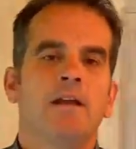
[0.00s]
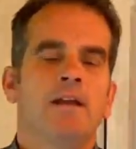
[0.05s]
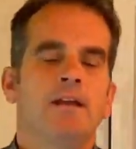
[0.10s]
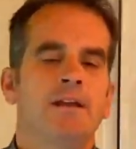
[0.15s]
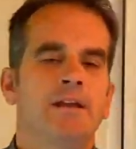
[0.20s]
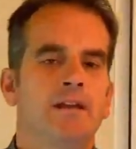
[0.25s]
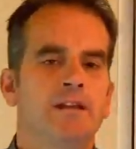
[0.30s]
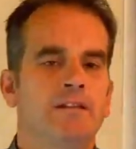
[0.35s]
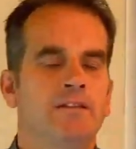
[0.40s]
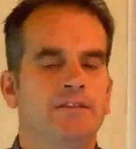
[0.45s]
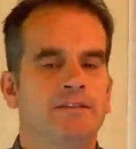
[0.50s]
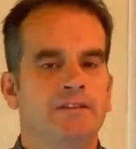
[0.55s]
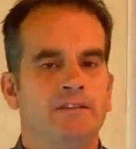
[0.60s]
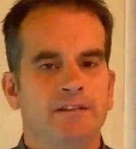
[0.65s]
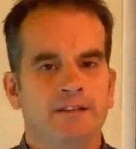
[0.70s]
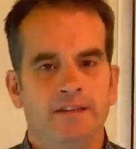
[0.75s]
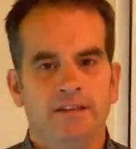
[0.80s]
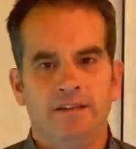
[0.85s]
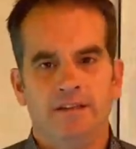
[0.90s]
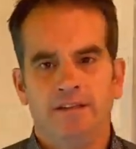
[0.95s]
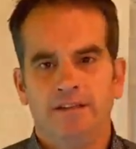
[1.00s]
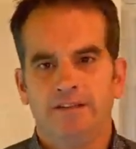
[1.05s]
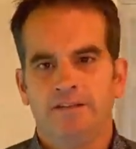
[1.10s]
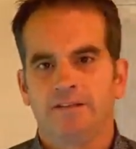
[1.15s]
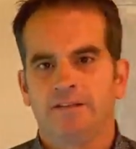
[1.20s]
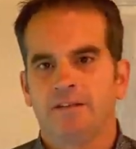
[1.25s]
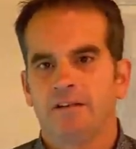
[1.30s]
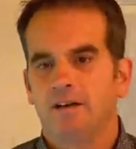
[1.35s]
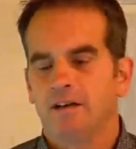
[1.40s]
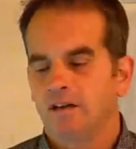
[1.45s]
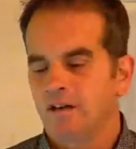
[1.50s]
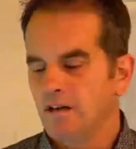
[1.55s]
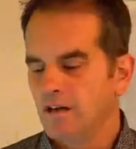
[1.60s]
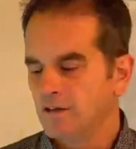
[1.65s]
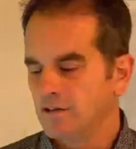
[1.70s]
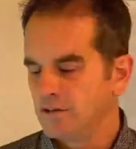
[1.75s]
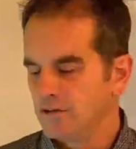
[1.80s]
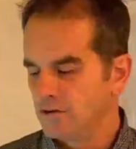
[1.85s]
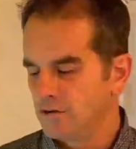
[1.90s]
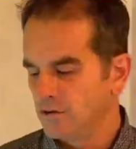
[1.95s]
He sees
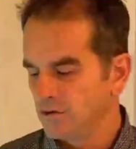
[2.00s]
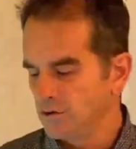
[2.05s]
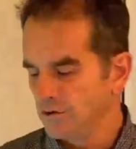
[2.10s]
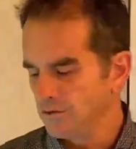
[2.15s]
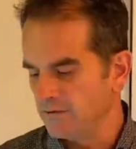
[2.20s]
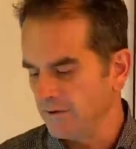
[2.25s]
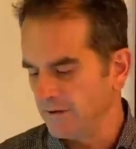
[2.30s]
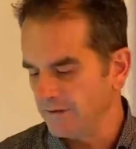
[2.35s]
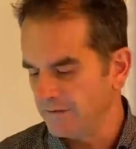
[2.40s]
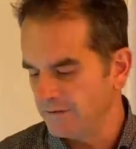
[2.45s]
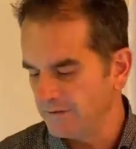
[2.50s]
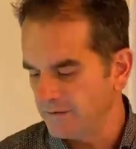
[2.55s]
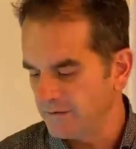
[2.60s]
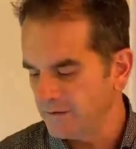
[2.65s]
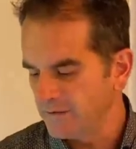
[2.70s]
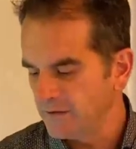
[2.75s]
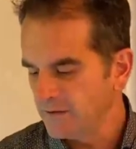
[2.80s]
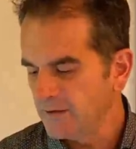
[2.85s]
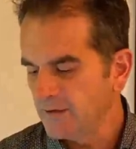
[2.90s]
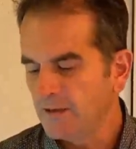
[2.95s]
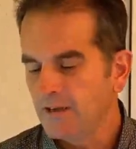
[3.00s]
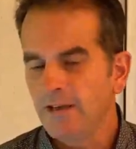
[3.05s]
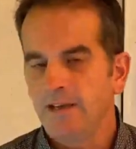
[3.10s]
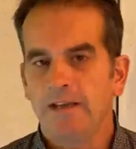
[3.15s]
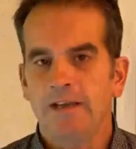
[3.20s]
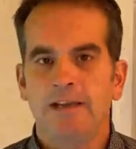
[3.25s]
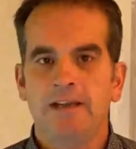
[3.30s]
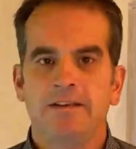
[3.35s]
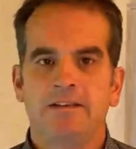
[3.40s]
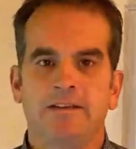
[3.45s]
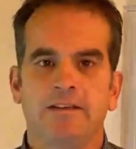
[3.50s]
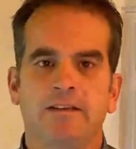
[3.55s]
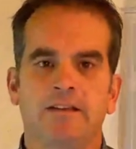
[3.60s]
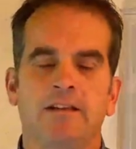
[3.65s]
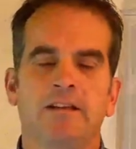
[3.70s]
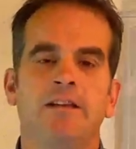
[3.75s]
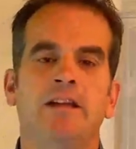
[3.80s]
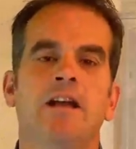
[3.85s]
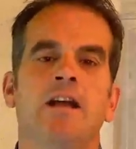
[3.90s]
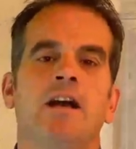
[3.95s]
a tourist
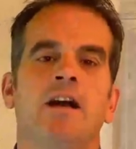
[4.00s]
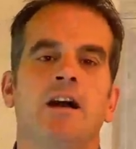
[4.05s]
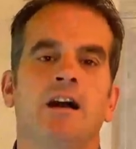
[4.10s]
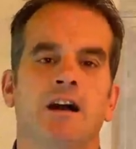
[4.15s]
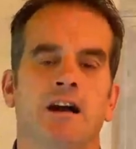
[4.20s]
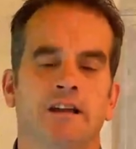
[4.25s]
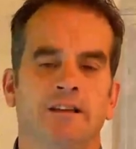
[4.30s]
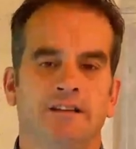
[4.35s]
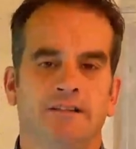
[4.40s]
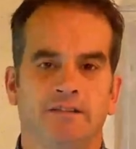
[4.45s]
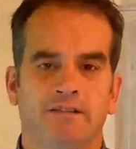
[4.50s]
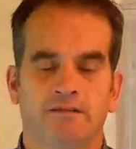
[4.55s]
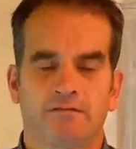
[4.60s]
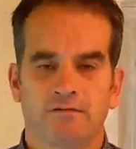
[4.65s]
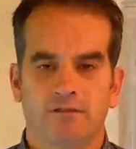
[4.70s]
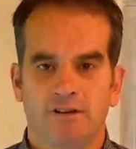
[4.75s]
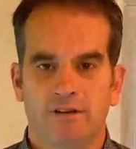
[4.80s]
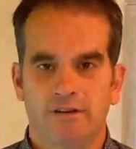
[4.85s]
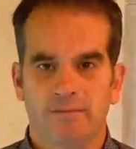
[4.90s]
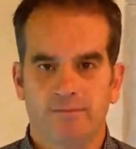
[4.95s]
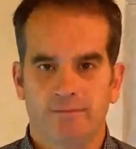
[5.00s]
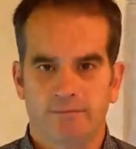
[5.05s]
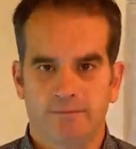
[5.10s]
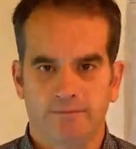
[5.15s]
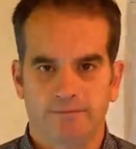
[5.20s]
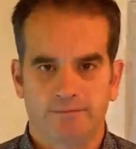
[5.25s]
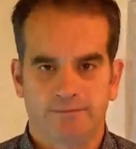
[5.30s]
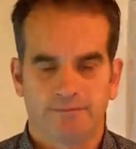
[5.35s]
eating ice cream.